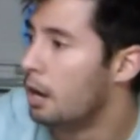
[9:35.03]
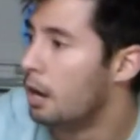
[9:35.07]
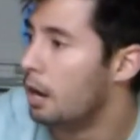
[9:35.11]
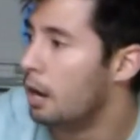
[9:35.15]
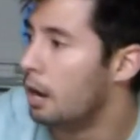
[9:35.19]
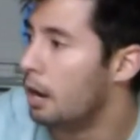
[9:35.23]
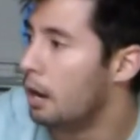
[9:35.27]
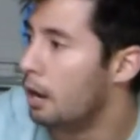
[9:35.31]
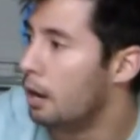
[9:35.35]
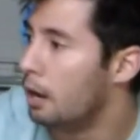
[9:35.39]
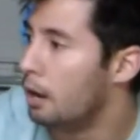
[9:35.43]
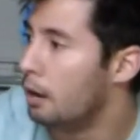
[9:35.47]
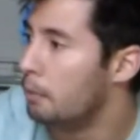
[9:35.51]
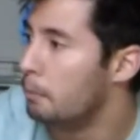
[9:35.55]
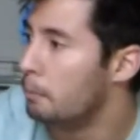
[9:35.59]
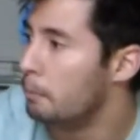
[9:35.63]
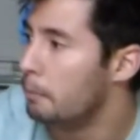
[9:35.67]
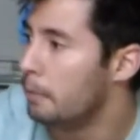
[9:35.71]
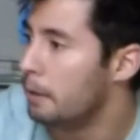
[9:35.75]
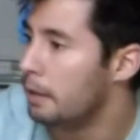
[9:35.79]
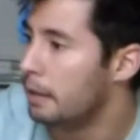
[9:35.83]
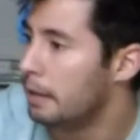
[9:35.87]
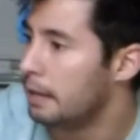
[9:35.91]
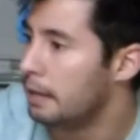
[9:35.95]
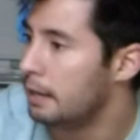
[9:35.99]

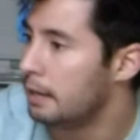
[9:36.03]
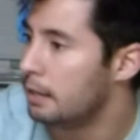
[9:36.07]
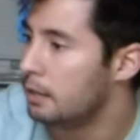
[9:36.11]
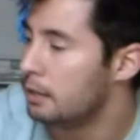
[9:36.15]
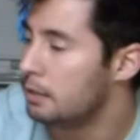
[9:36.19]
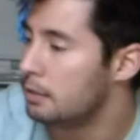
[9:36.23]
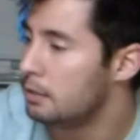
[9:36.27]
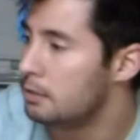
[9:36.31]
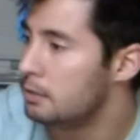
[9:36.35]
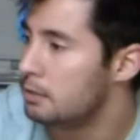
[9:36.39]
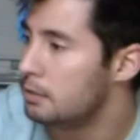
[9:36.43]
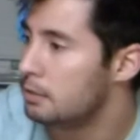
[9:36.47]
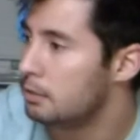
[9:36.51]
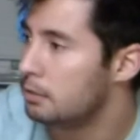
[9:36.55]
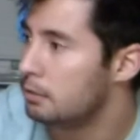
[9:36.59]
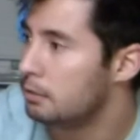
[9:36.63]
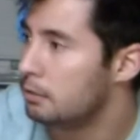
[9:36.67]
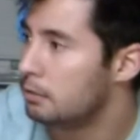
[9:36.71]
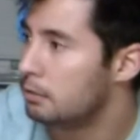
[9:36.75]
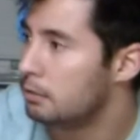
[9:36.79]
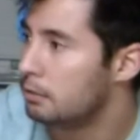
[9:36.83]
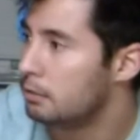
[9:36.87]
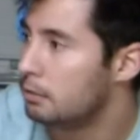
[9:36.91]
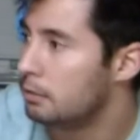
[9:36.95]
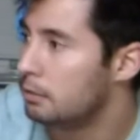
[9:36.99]
And
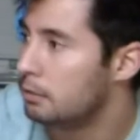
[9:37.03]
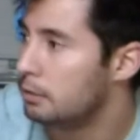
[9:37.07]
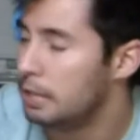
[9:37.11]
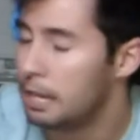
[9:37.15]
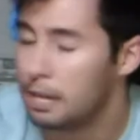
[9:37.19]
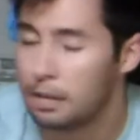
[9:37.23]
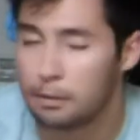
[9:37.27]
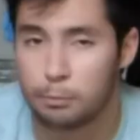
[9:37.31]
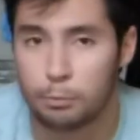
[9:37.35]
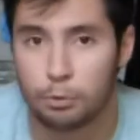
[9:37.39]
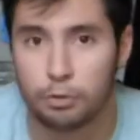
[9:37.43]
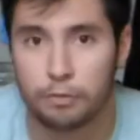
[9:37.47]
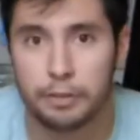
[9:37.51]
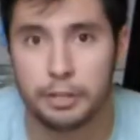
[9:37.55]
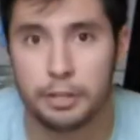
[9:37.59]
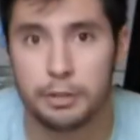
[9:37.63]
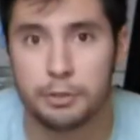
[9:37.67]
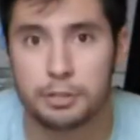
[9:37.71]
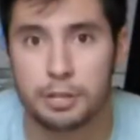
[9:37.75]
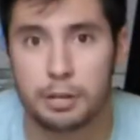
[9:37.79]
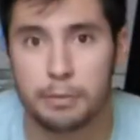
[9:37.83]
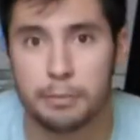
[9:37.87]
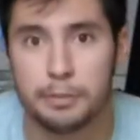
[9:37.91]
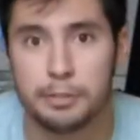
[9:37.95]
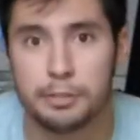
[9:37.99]
yeah, more
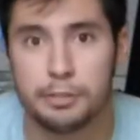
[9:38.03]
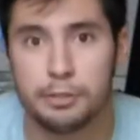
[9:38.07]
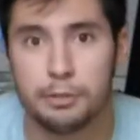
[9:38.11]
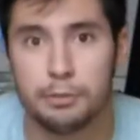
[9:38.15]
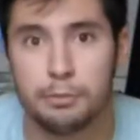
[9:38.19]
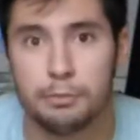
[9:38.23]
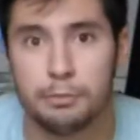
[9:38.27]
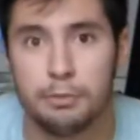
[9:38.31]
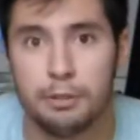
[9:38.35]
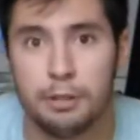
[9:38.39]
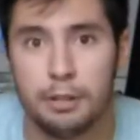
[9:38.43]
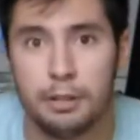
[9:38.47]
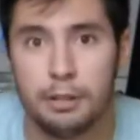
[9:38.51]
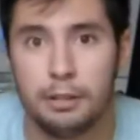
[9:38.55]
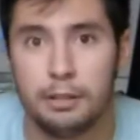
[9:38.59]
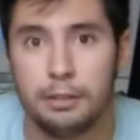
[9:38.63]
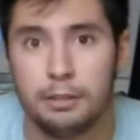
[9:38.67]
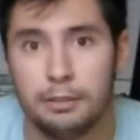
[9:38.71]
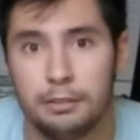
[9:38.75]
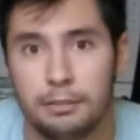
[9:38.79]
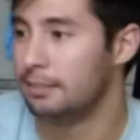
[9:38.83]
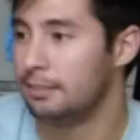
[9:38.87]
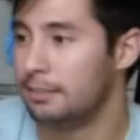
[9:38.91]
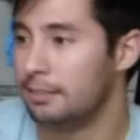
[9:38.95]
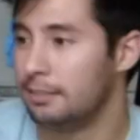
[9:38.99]
videos coming soon.
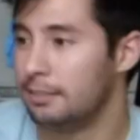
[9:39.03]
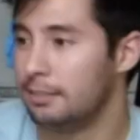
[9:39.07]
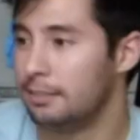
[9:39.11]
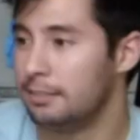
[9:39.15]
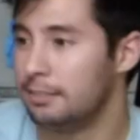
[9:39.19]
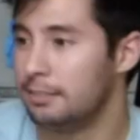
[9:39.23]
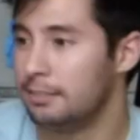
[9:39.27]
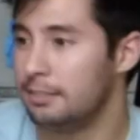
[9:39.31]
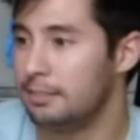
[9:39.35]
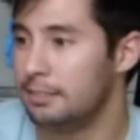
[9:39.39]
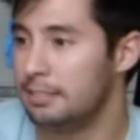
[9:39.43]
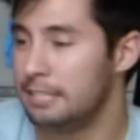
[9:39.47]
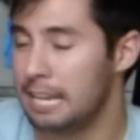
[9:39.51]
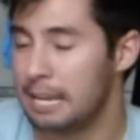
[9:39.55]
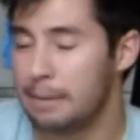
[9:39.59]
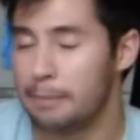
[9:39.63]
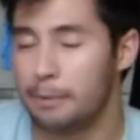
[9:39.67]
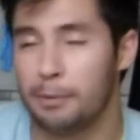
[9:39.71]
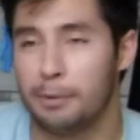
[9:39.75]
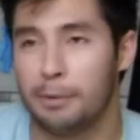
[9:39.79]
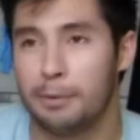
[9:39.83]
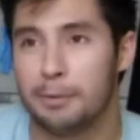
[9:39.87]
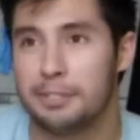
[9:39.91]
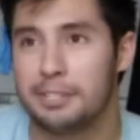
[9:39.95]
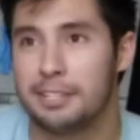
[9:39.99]
Damn
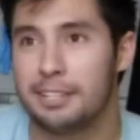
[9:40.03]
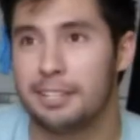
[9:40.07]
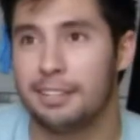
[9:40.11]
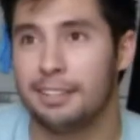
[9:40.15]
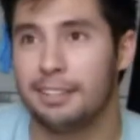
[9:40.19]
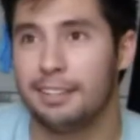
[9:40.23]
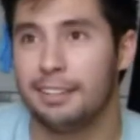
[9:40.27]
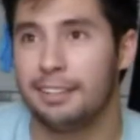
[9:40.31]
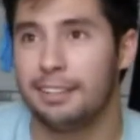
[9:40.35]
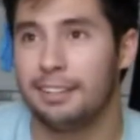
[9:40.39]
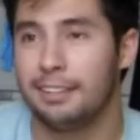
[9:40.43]
it, what was it?